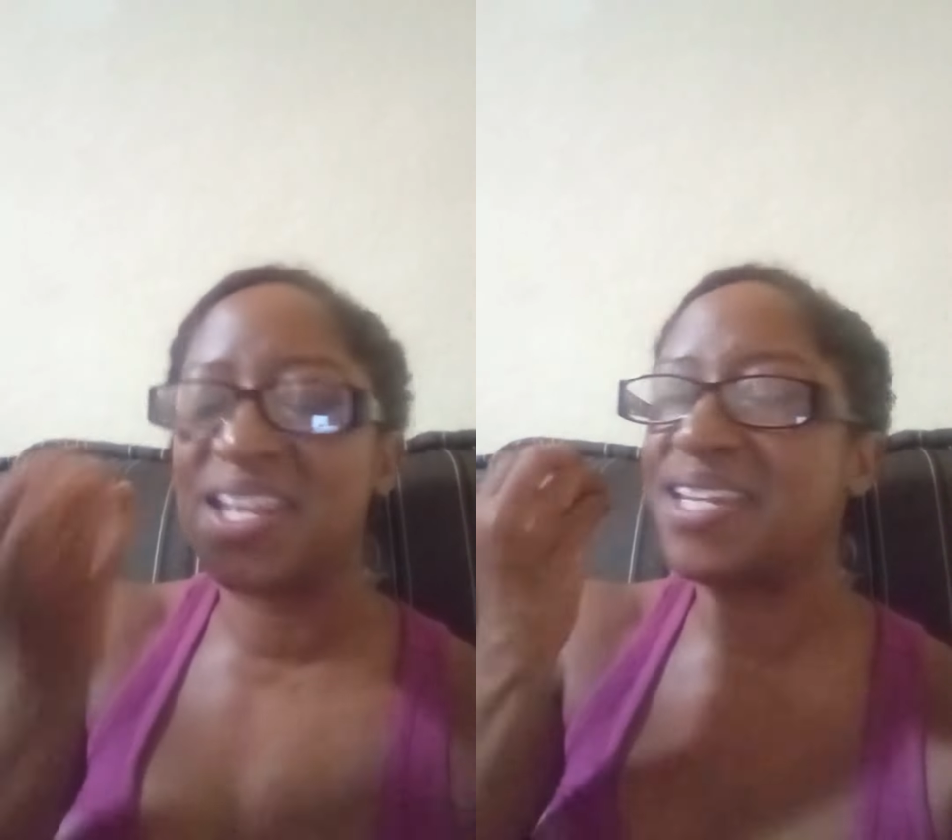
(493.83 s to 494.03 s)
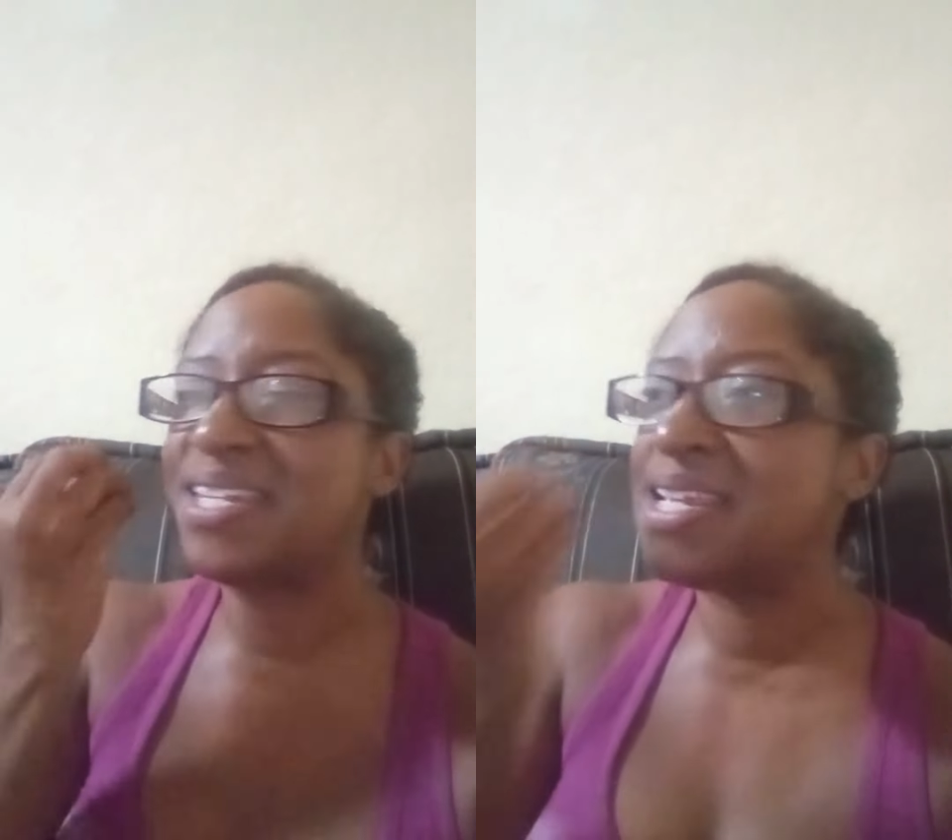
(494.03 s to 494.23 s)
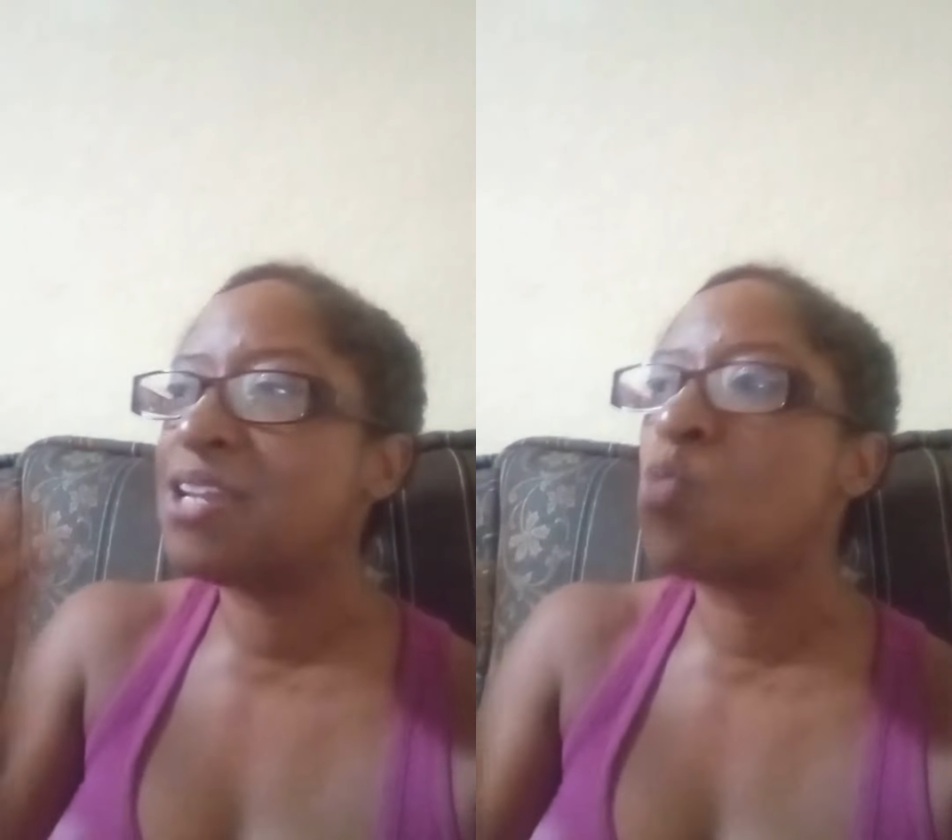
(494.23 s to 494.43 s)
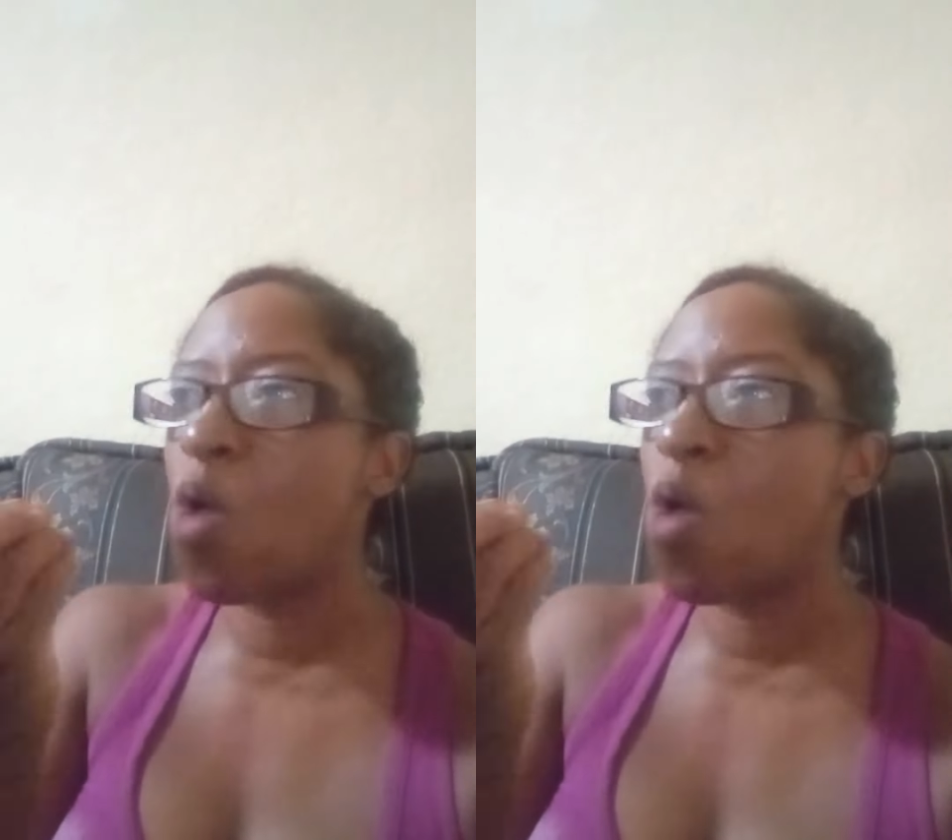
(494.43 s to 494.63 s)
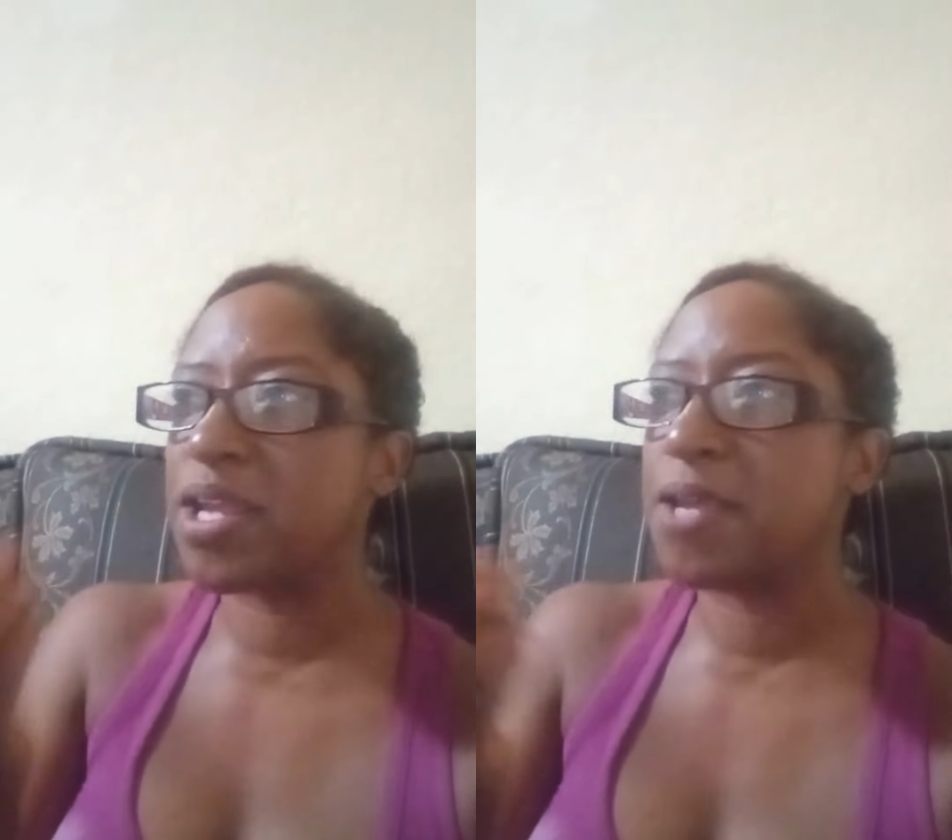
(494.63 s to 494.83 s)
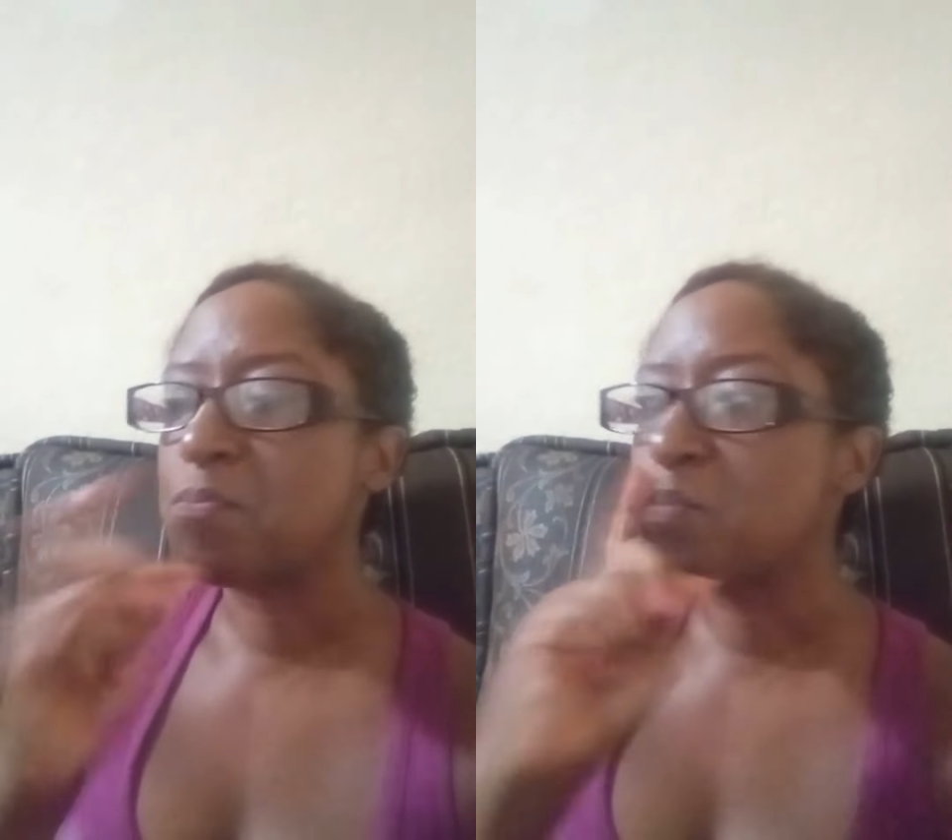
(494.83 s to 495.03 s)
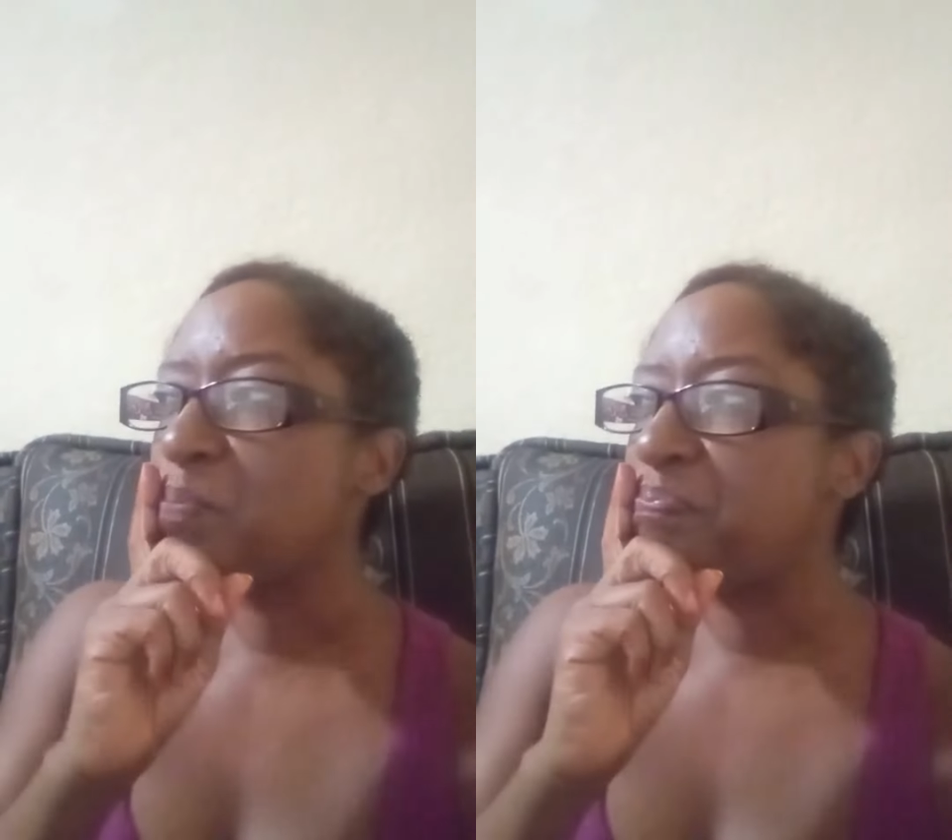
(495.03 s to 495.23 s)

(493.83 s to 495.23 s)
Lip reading: and I didn't want it.